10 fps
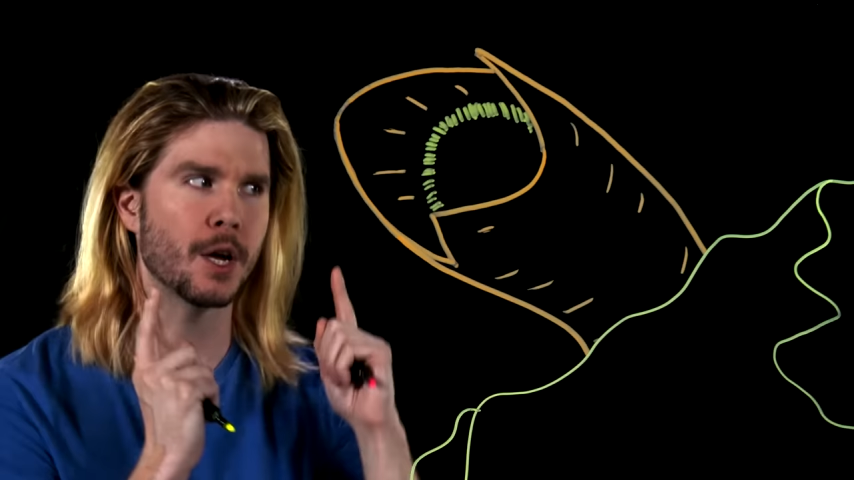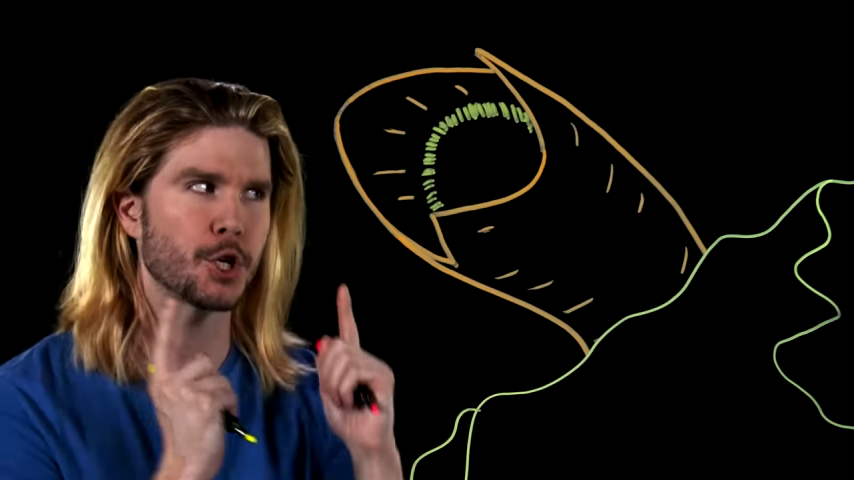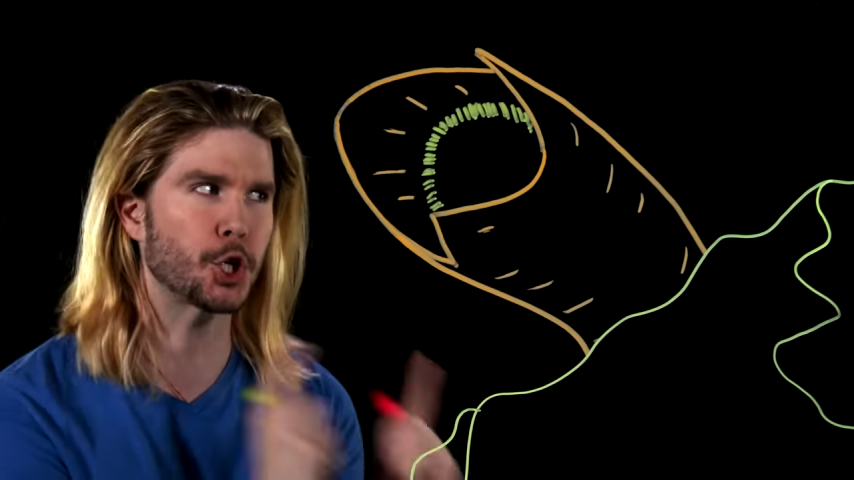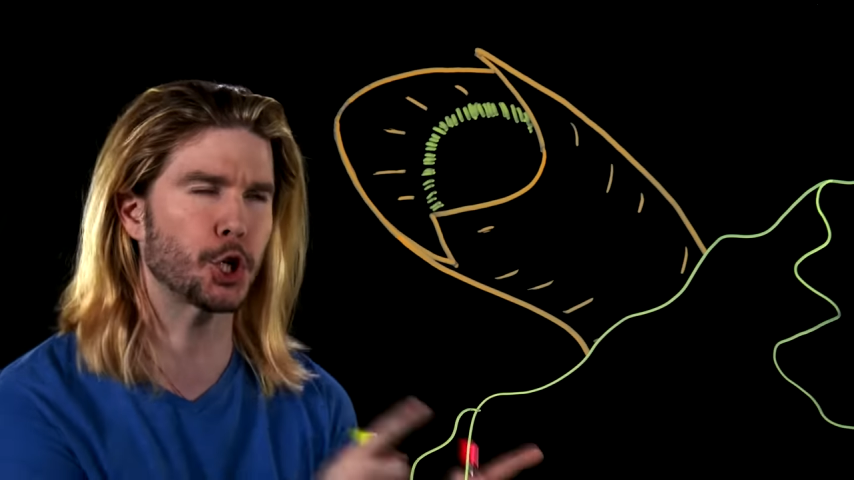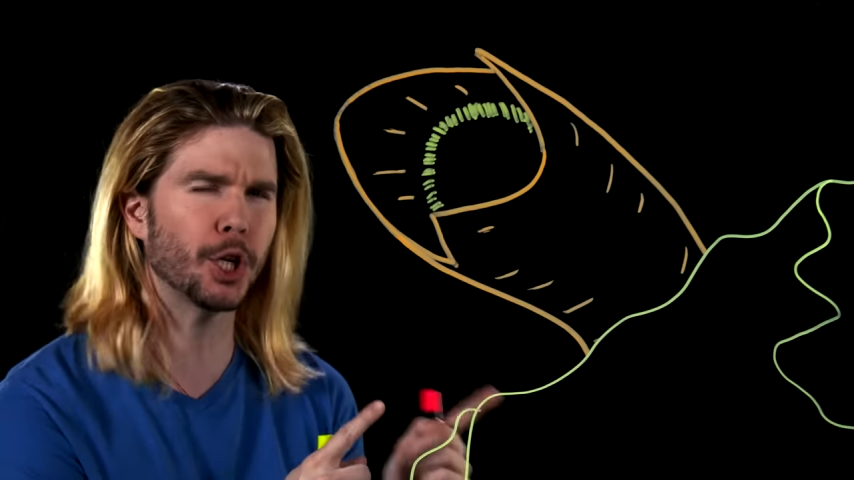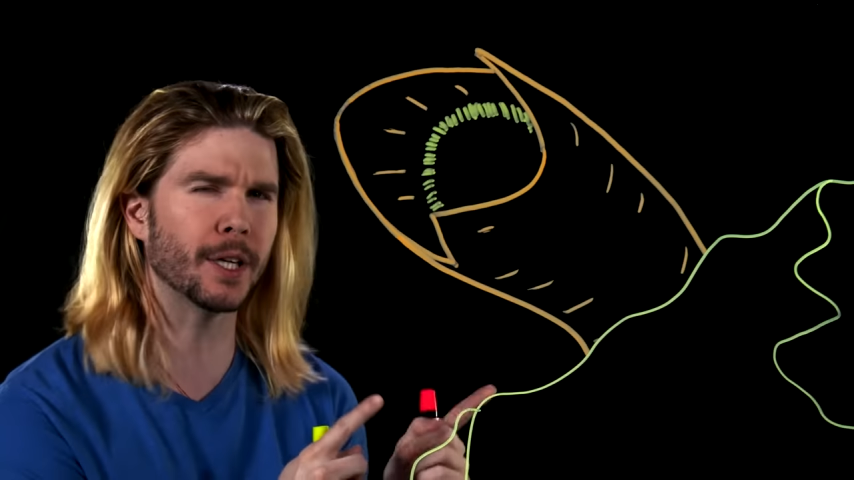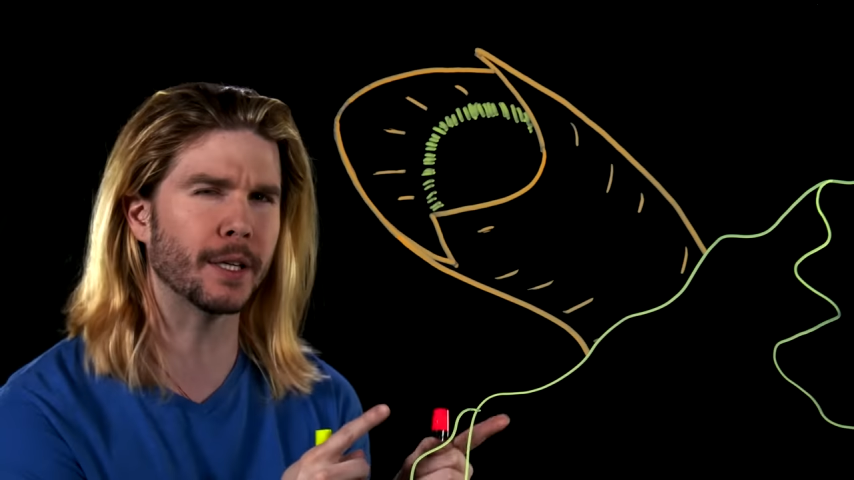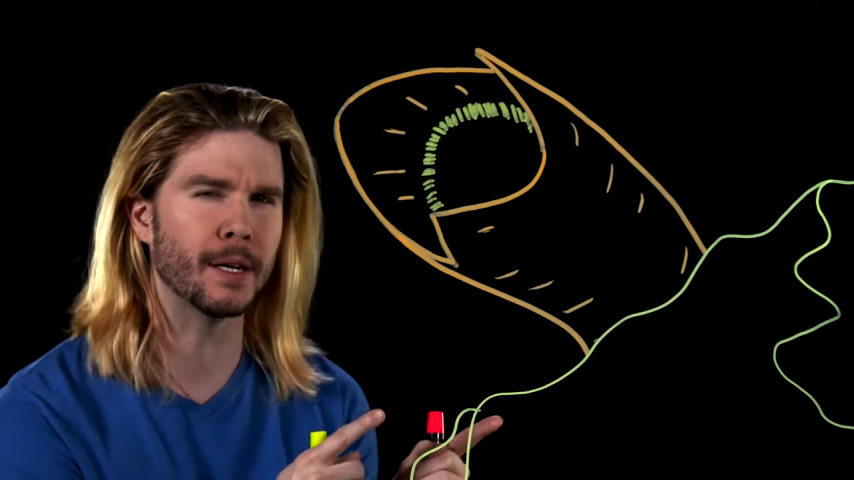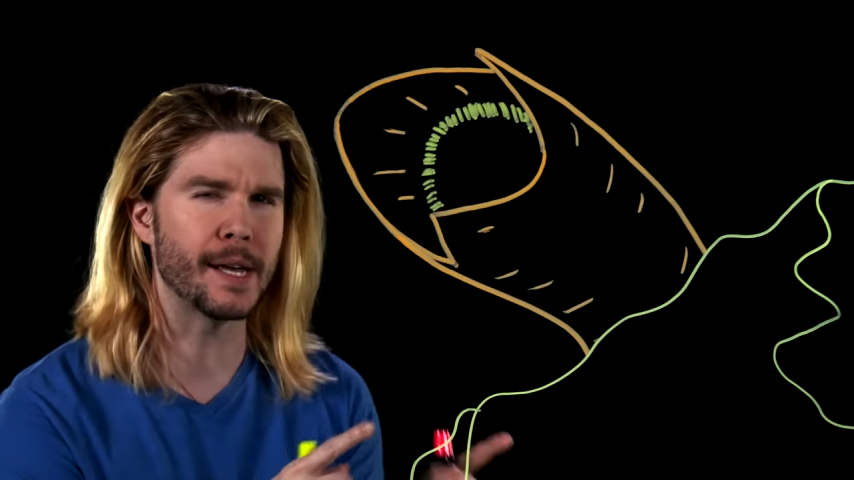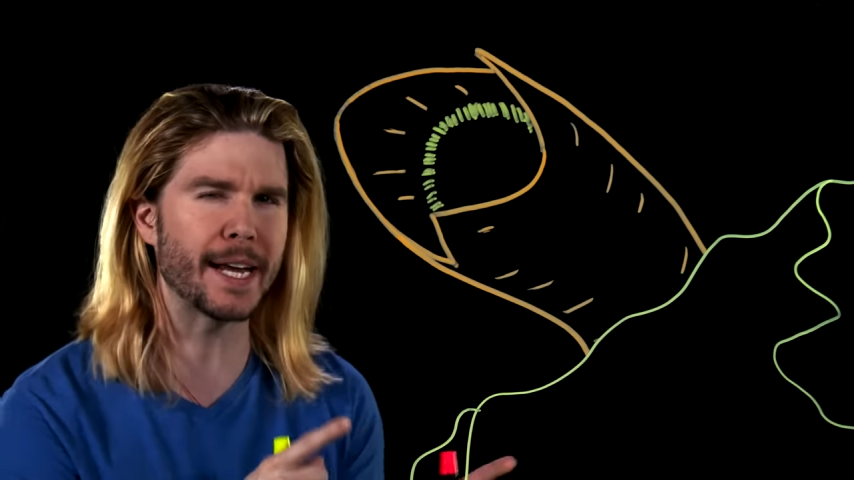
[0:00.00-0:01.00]

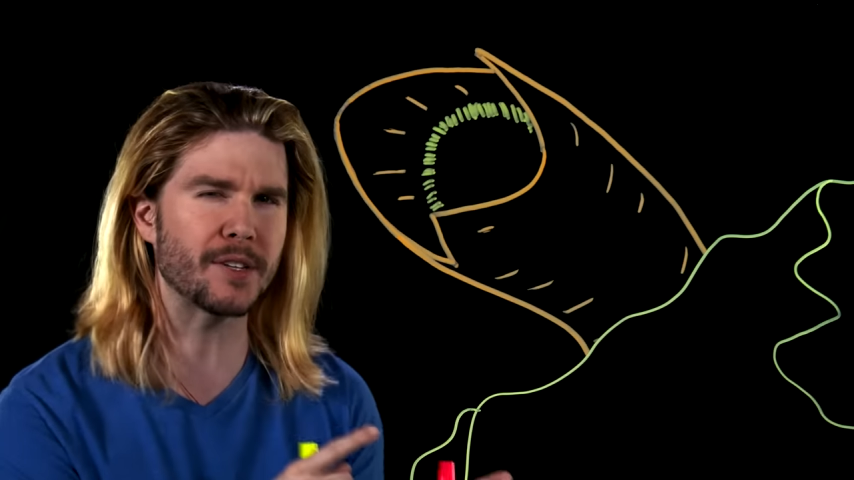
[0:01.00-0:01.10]
should a